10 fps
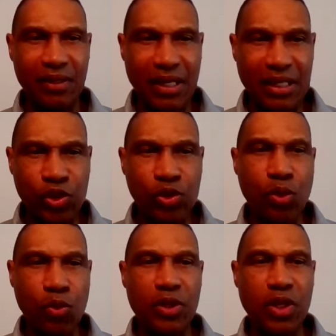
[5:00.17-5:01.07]
let's do
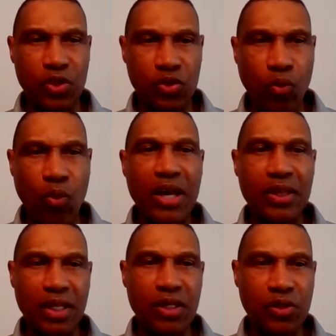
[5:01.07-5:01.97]
what we think is the
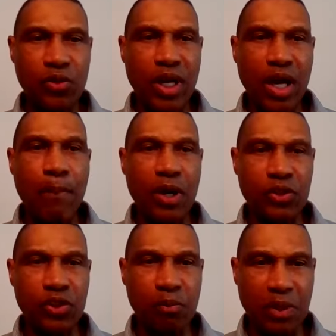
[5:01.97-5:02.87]
right thing to to help
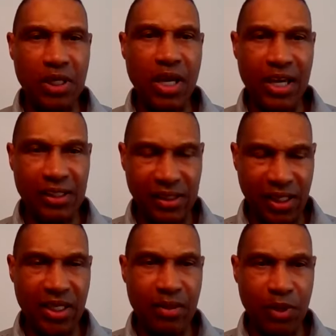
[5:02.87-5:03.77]
us to be a
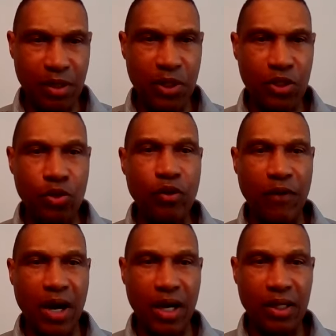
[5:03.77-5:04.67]
team and to be
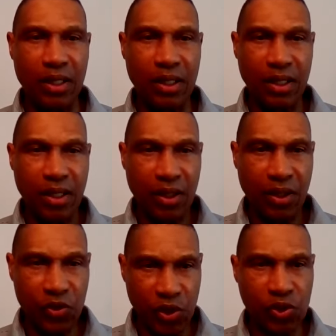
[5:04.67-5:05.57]
unified.
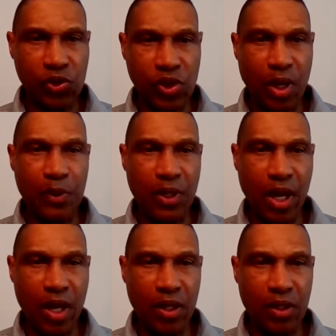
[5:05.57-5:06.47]
Because this is something
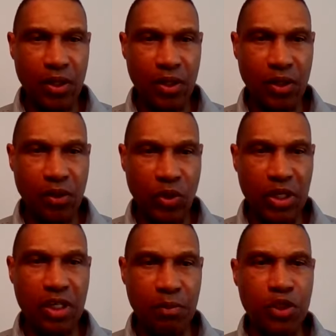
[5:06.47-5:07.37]
that
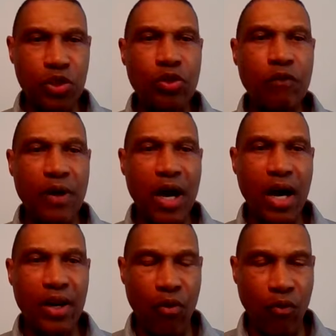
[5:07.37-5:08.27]
we need to be
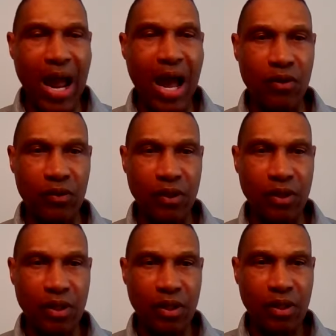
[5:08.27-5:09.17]
unified around.
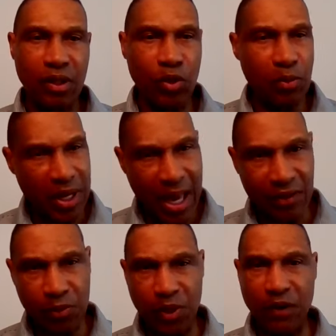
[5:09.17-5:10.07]
We may
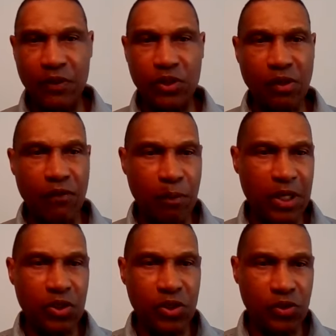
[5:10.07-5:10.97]
have some difference of
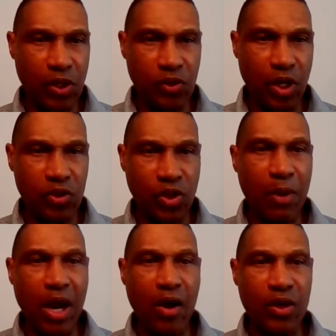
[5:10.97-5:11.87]
opinion in
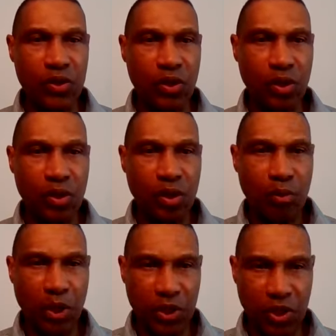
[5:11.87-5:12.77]
some areas,
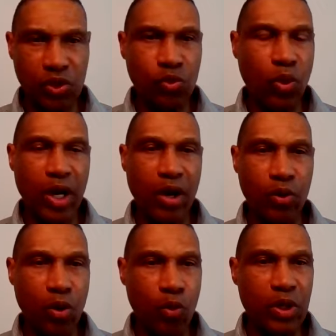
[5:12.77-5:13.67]
but this is one
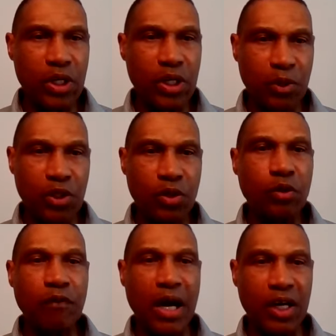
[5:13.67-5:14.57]
area where we need to be
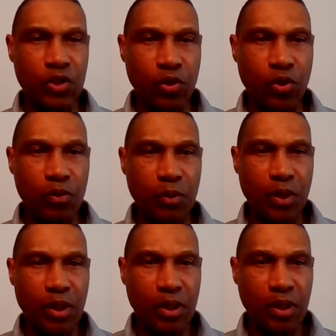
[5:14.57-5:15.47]
unified as a group
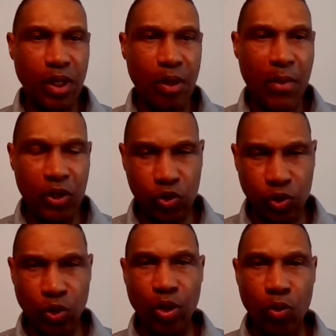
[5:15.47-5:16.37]
and make
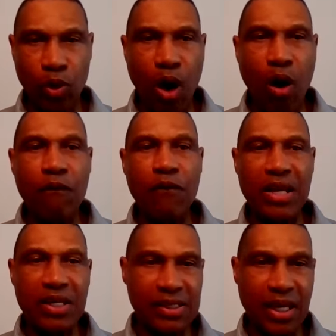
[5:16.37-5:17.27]
sure that we're all
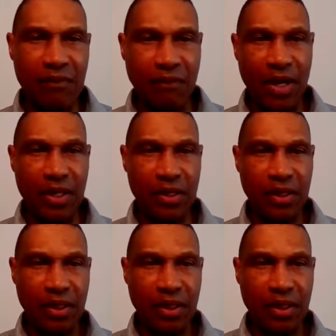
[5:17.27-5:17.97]
fighting the same fight.